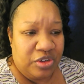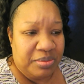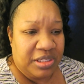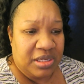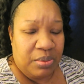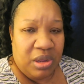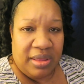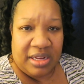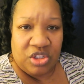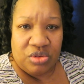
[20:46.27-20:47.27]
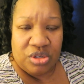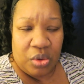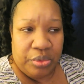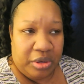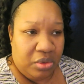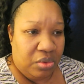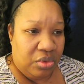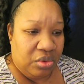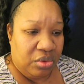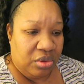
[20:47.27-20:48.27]
from someone that you don't know
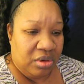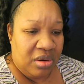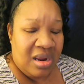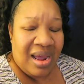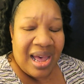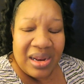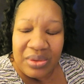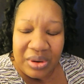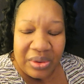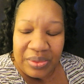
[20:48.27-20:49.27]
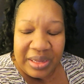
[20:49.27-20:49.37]
or I don't know.